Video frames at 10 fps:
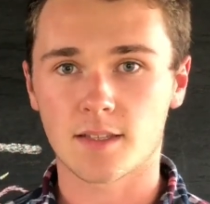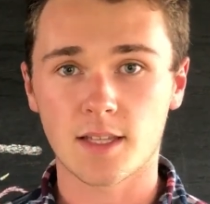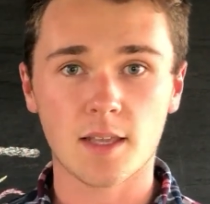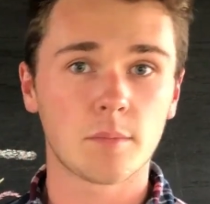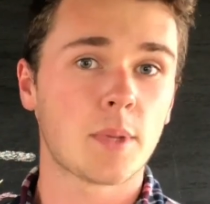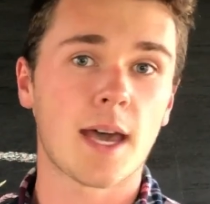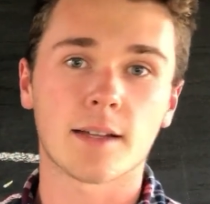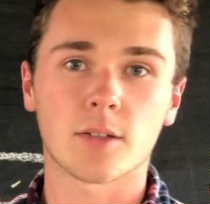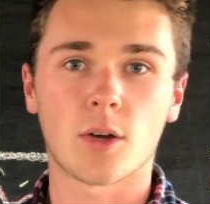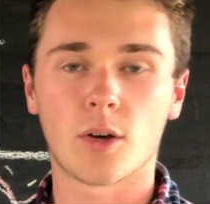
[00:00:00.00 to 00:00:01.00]
the
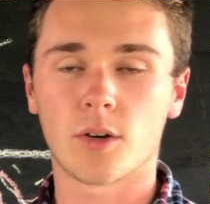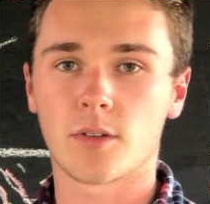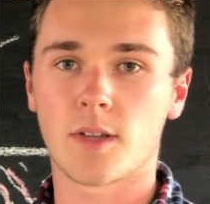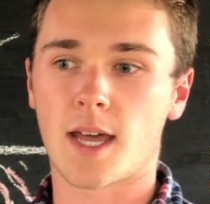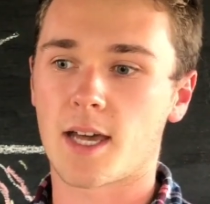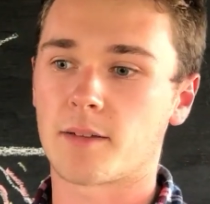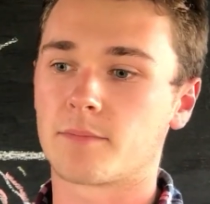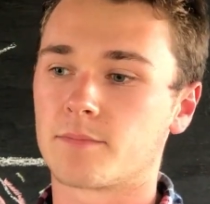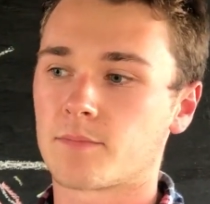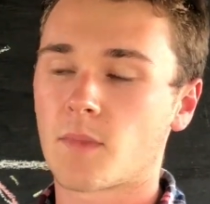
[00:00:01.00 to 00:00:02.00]
impact
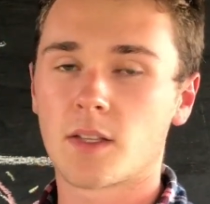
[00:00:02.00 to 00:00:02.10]
on